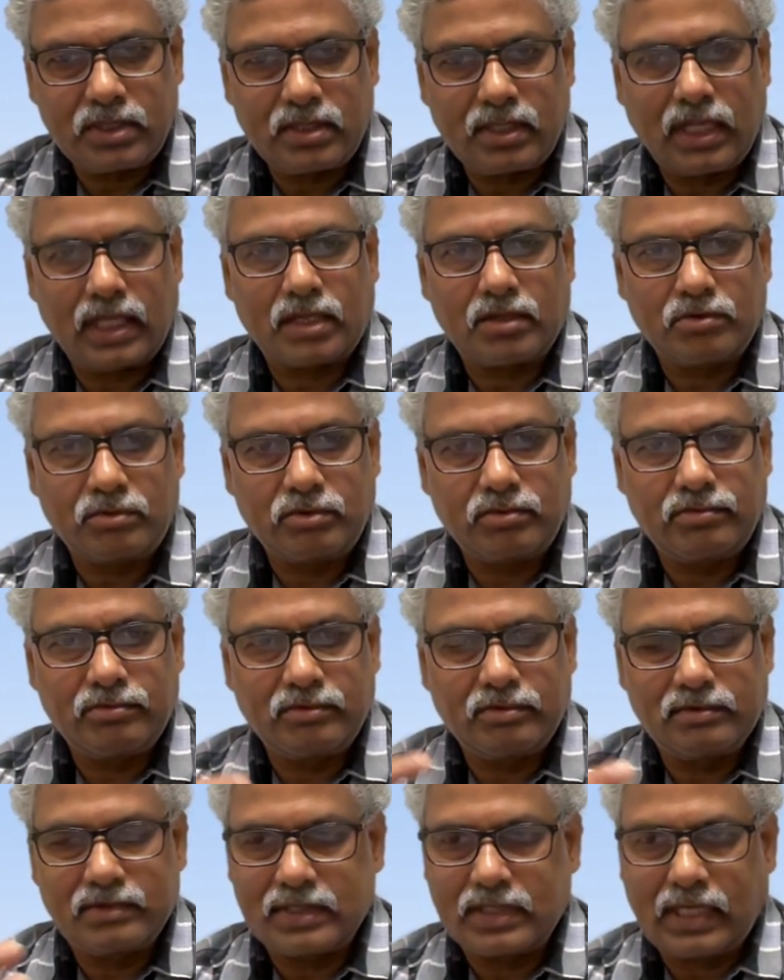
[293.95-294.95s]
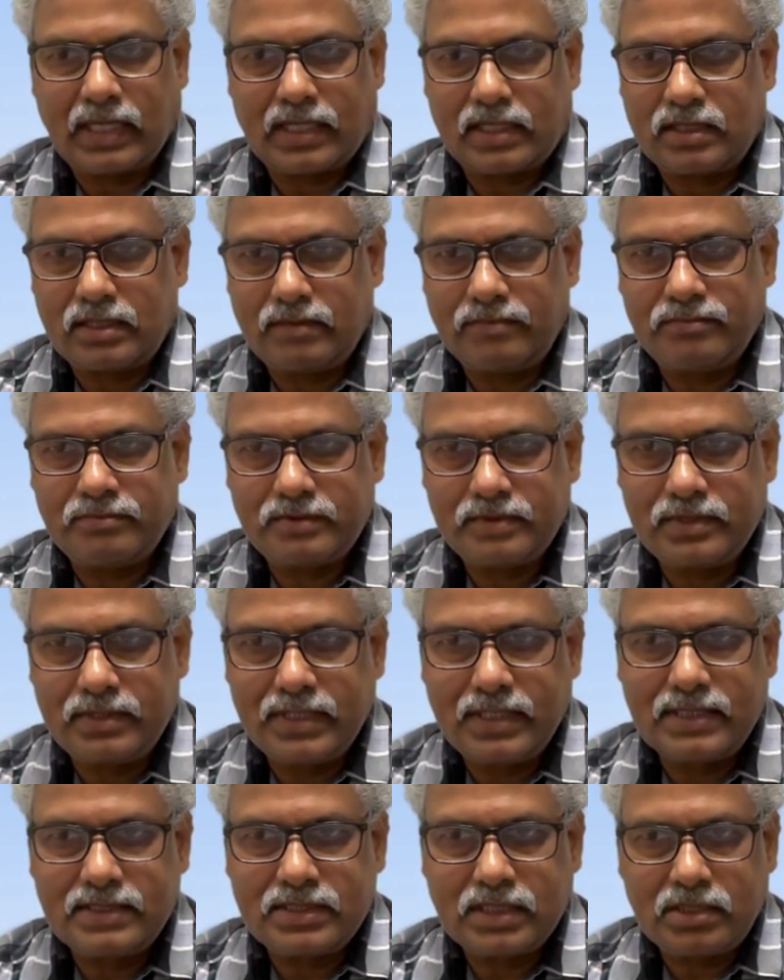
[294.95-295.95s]
Like if there
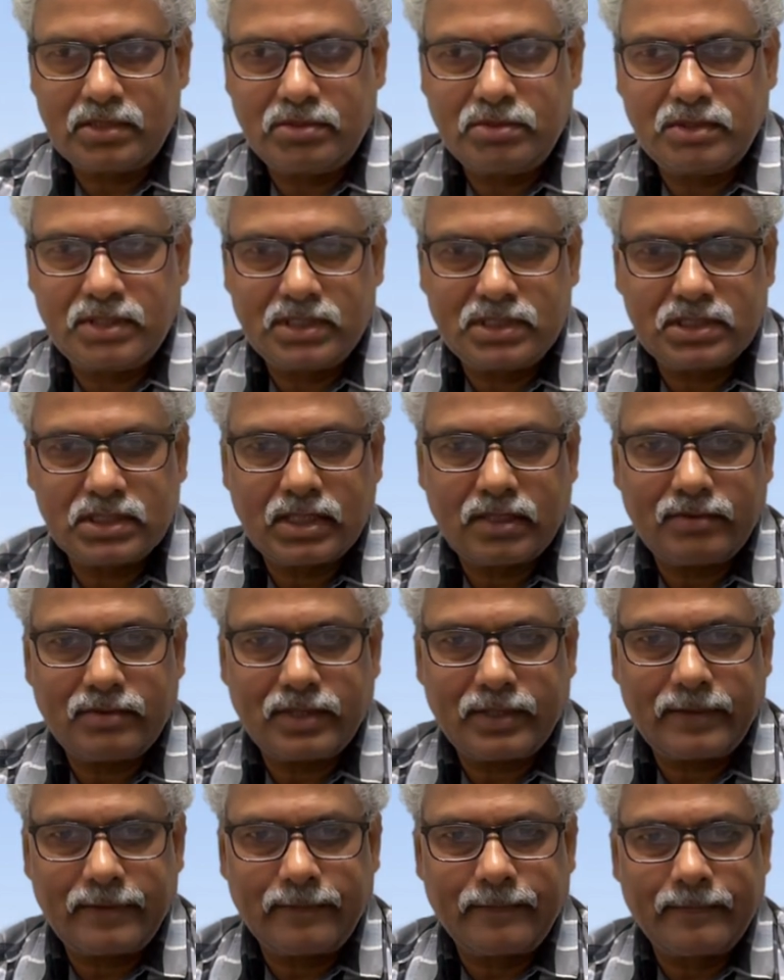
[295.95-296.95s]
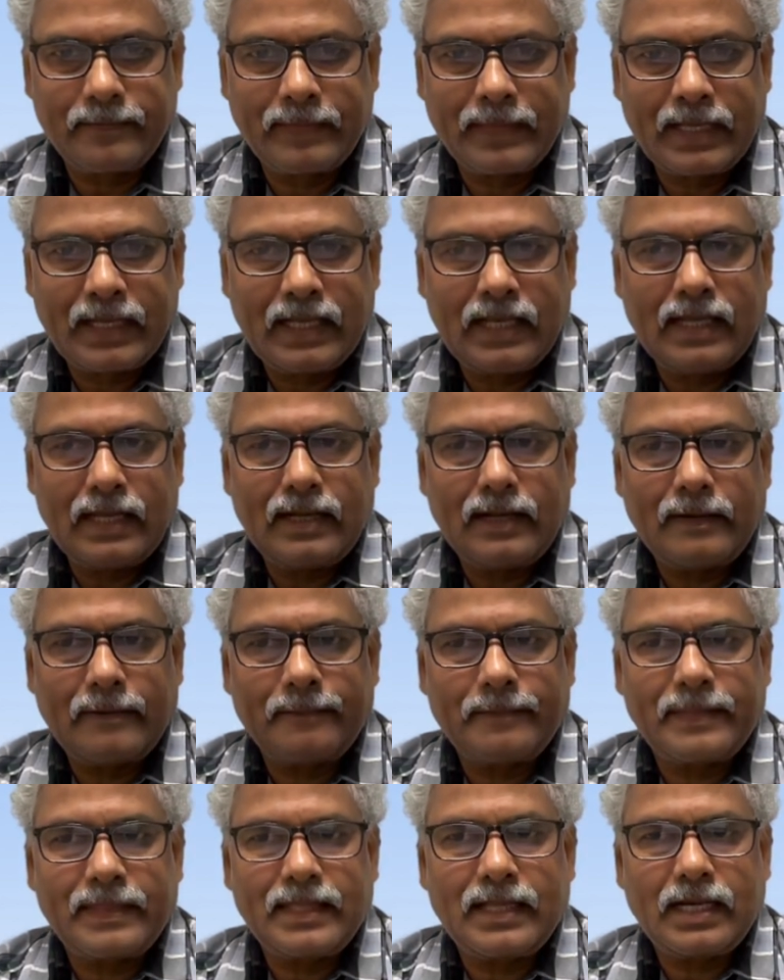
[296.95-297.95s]
is a new discovery,
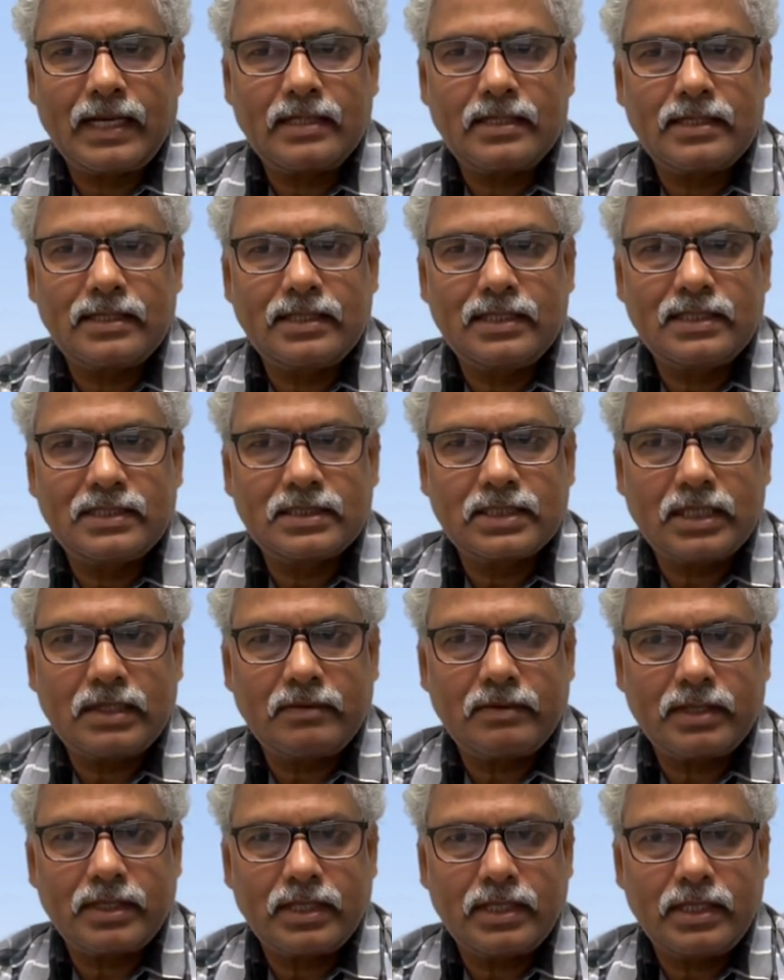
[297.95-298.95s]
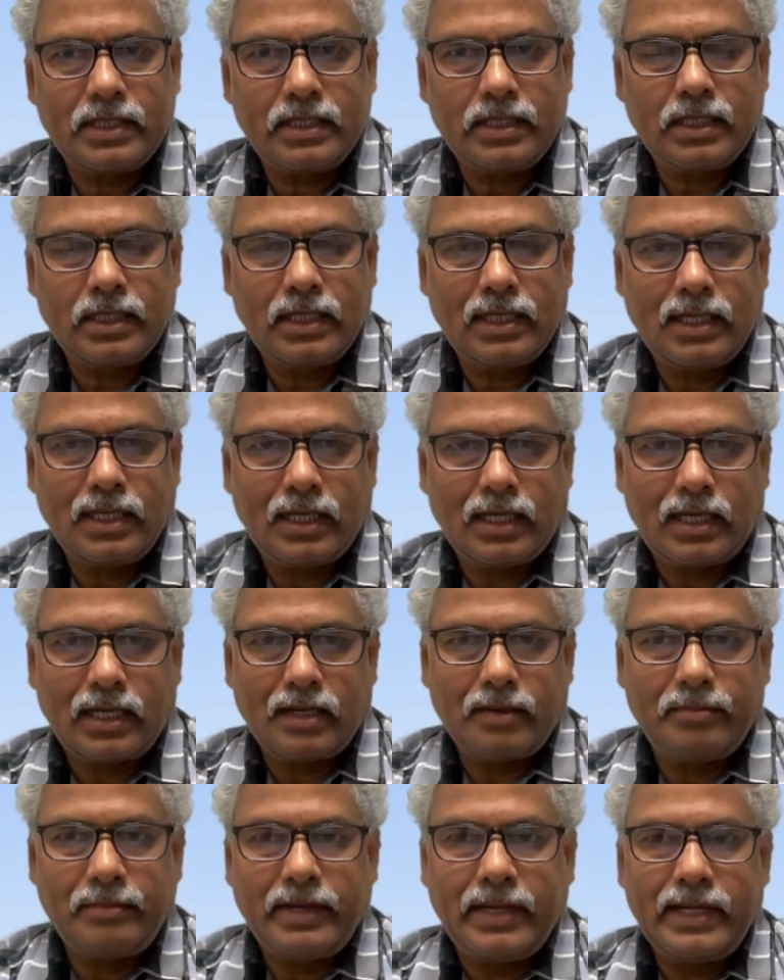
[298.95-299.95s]
that discovery
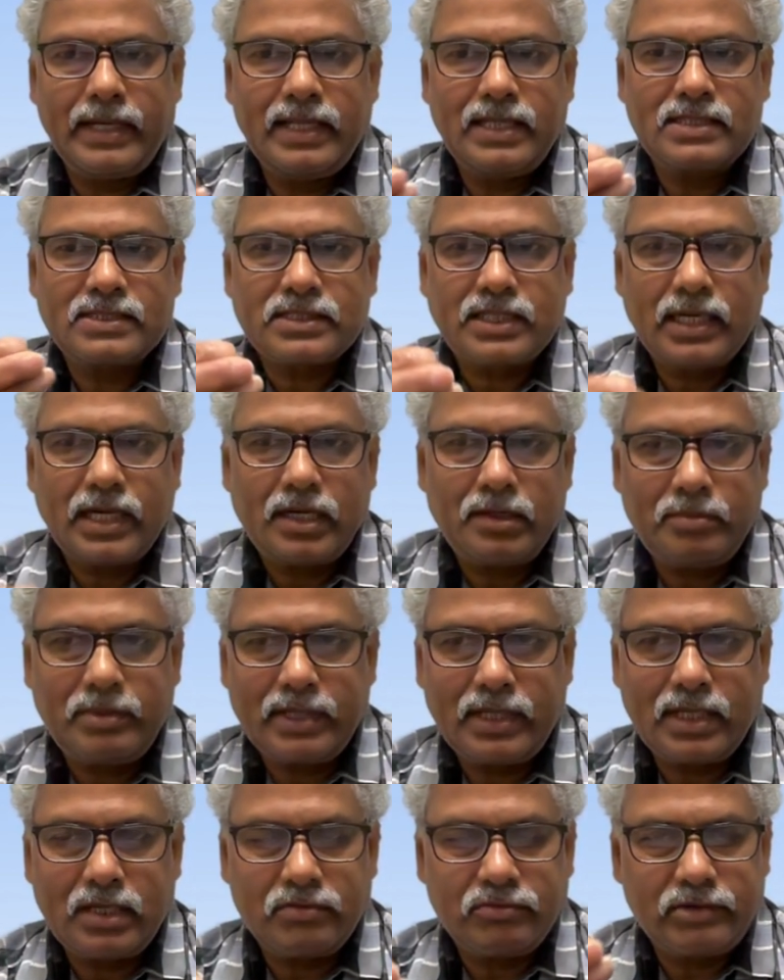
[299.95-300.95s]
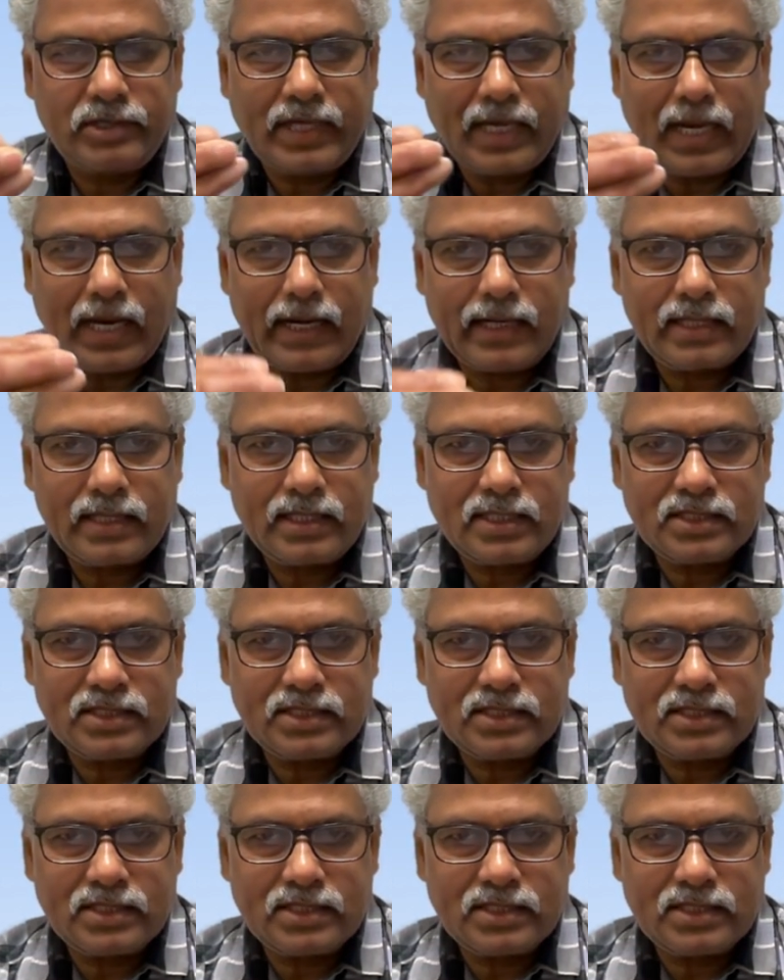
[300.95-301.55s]
made a statement, we add that